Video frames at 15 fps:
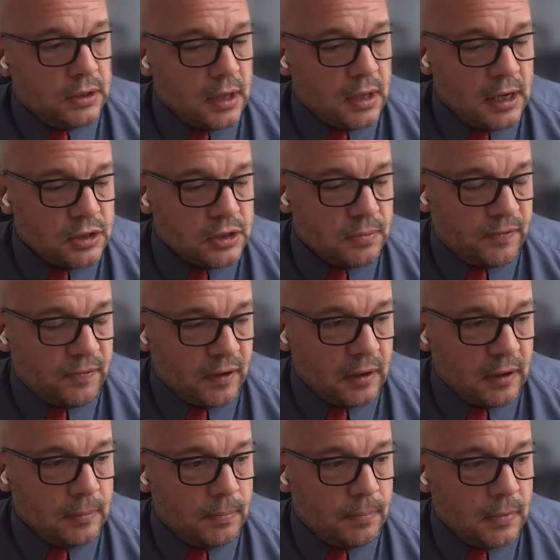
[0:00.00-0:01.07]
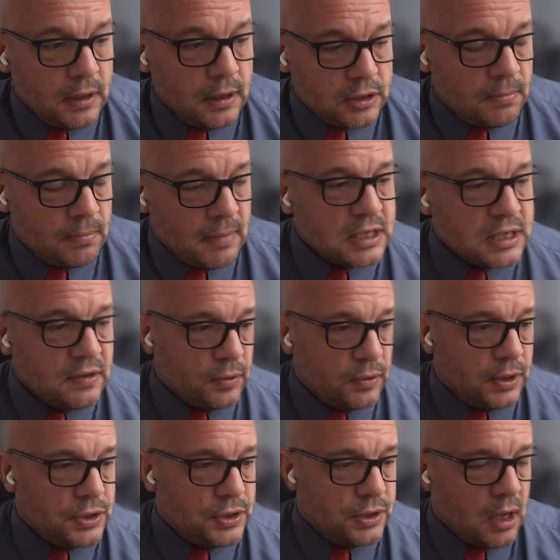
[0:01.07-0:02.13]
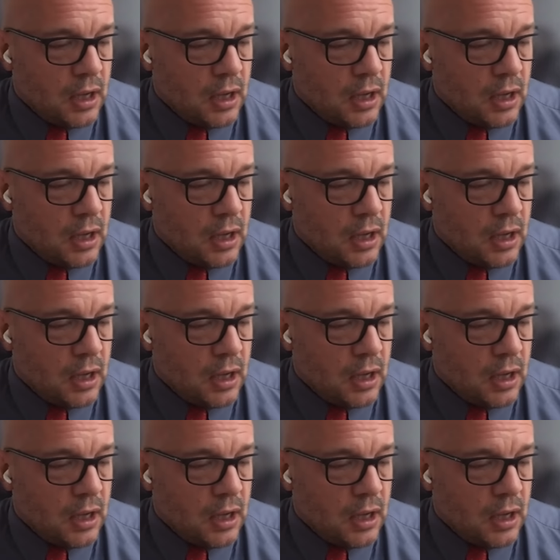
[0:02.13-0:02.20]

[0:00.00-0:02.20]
and it's a very it's a massive question.